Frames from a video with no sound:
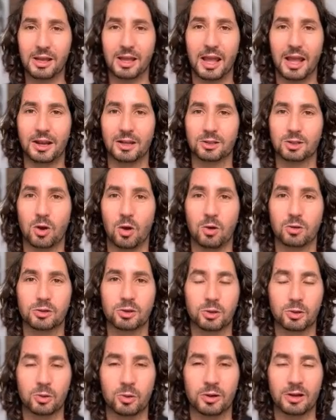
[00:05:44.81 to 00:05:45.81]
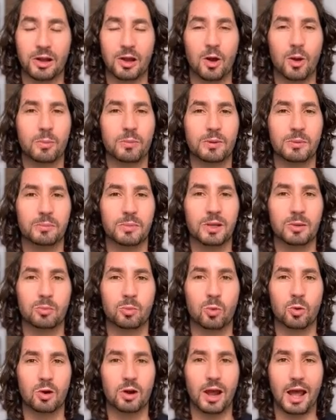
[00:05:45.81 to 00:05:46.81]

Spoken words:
and it's also going to help it be more